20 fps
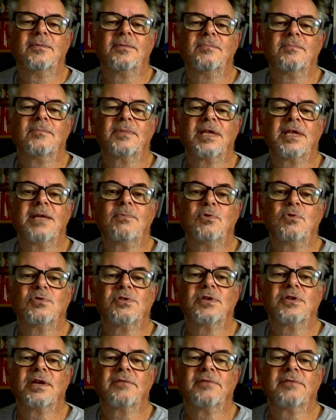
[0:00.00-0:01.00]
keyboard you're
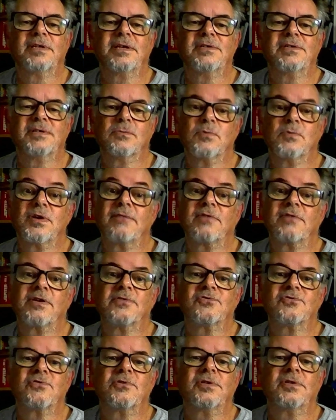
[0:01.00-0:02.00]
currently using, whatever
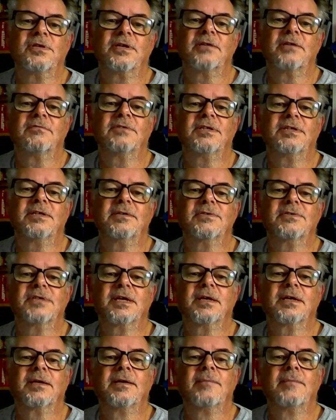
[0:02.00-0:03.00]
controller you're currently using,
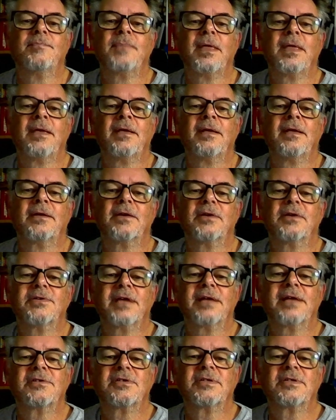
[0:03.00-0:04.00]
go down
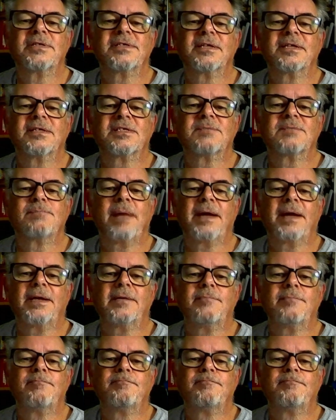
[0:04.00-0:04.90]
to this little spanner